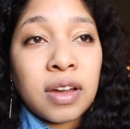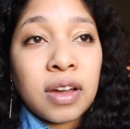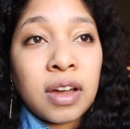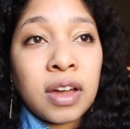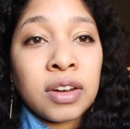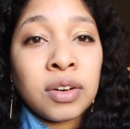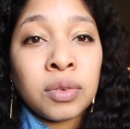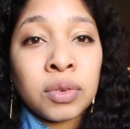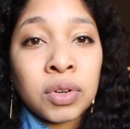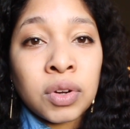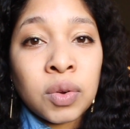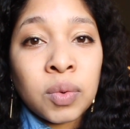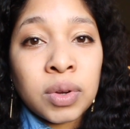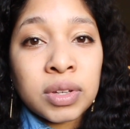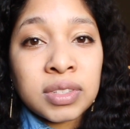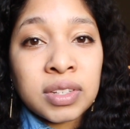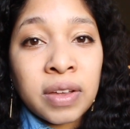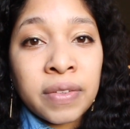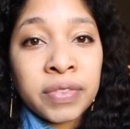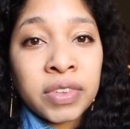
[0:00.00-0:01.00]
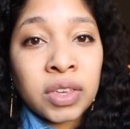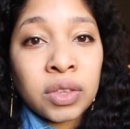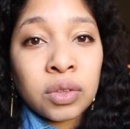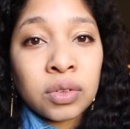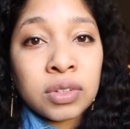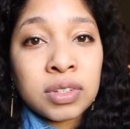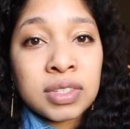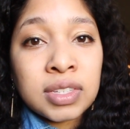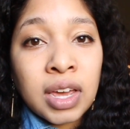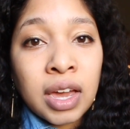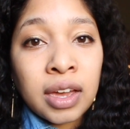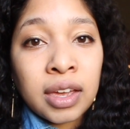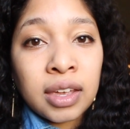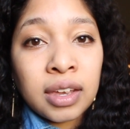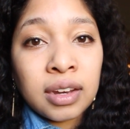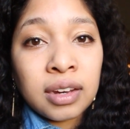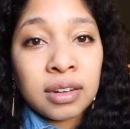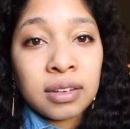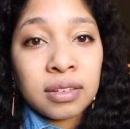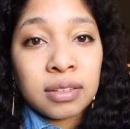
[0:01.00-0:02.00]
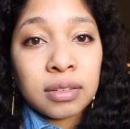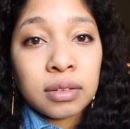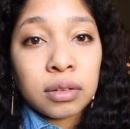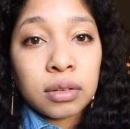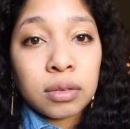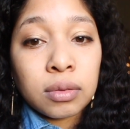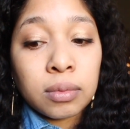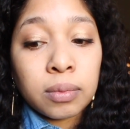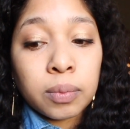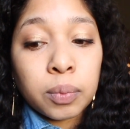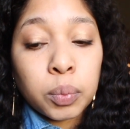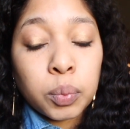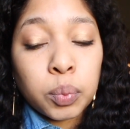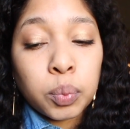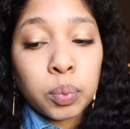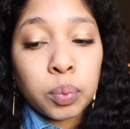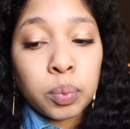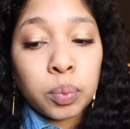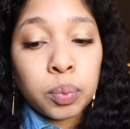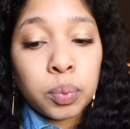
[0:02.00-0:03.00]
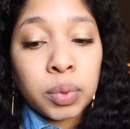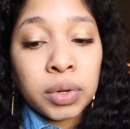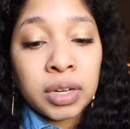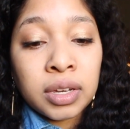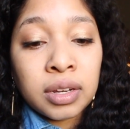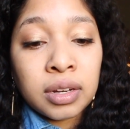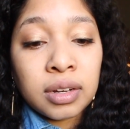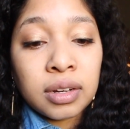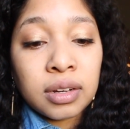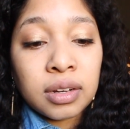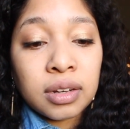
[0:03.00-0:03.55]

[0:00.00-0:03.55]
I don't know what's on the other side, but